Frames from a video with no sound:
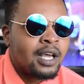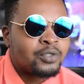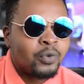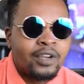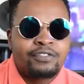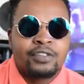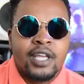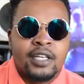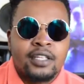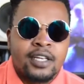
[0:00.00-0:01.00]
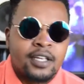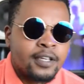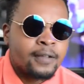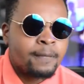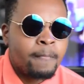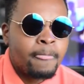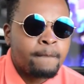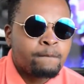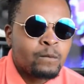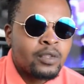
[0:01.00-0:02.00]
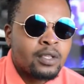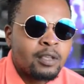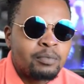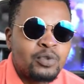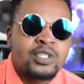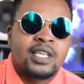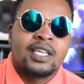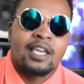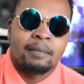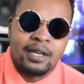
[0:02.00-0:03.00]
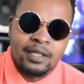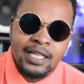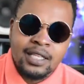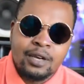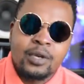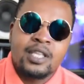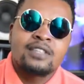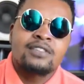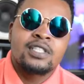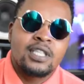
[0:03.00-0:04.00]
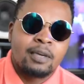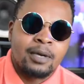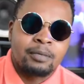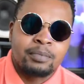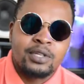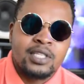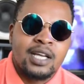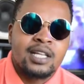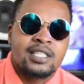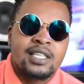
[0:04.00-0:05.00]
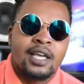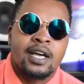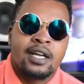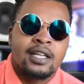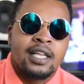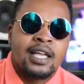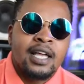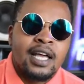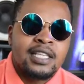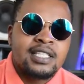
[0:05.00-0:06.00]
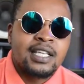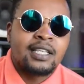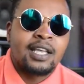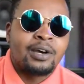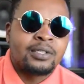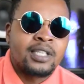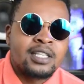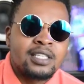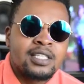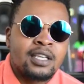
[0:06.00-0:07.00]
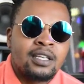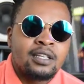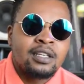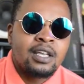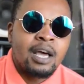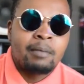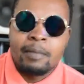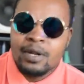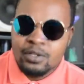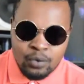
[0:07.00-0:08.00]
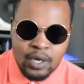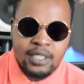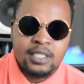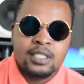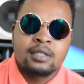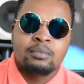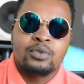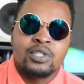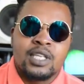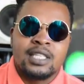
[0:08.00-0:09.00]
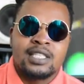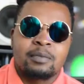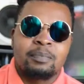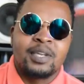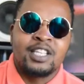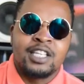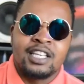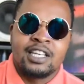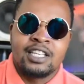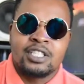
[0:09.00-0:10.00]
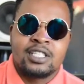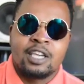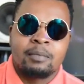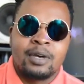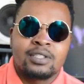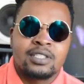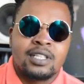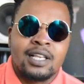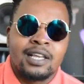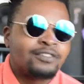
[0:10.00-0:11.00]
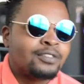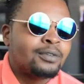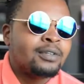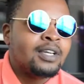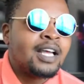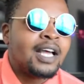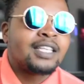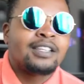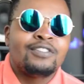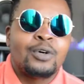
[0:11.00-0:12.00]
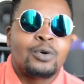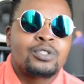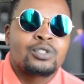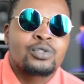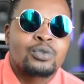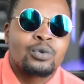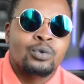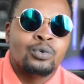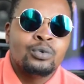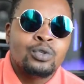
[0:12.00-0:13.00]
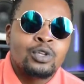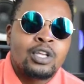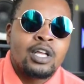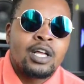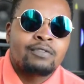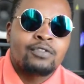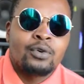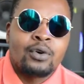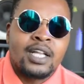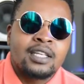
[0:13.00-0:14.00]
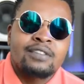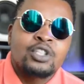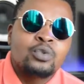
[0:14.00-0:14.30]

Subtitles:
grateful that the music came out, like the creativity came out, because I can't say I sat down and said I'm about to write music and Sepedi and then it just came out. Like I didn't even go to school I didn't even do